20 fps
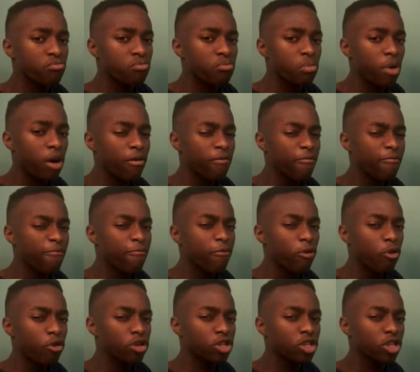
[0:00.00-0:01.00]
about
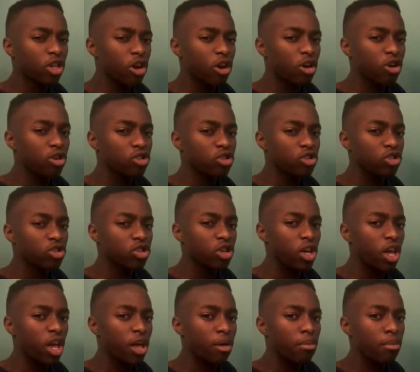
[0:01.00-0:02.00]
4 stars
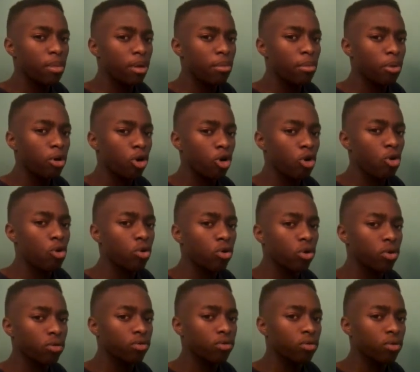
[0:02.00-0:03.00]
and maybe a
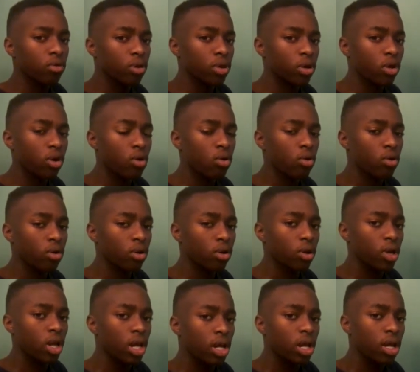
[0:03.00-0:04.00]
quarter, 4 and a quarter.
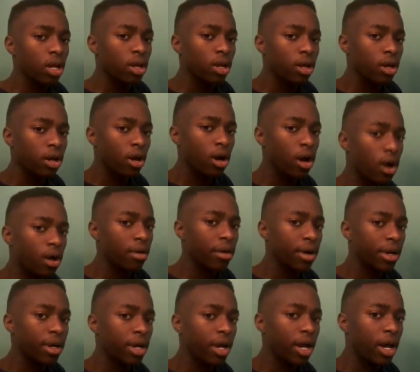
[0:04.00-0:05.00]
All
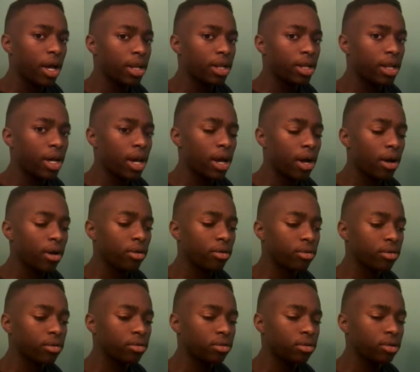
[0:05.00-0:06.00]
right, and now
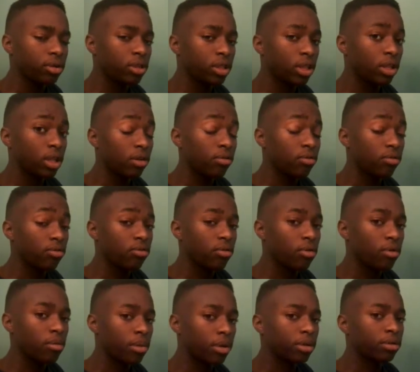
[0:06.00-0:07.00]
just gonna give it 4,
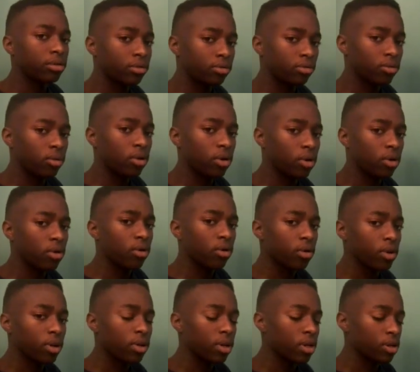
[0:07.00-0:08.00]
but 4 and a quarter,
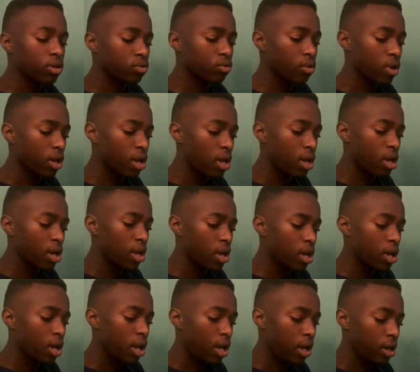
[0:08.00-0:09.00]
I think it's
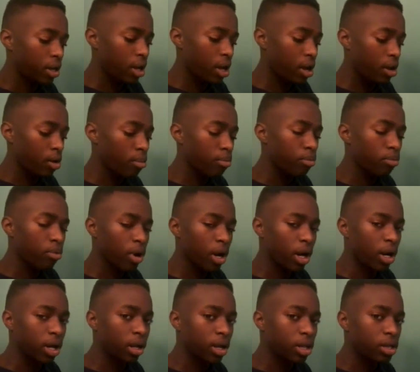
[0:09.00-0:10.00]
right. And now
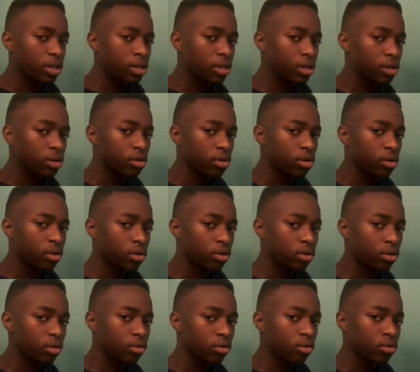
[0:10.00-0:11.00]
Brock Lesnar
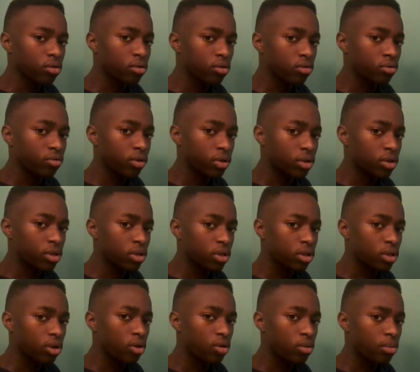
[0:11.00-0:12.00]
versus
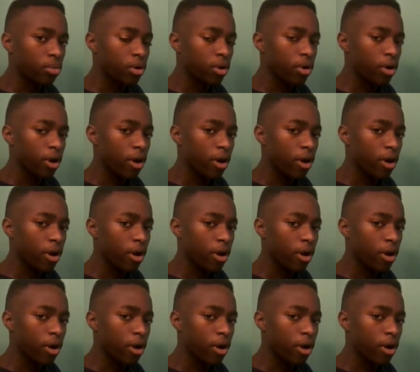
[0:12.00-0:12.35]
Goldberg.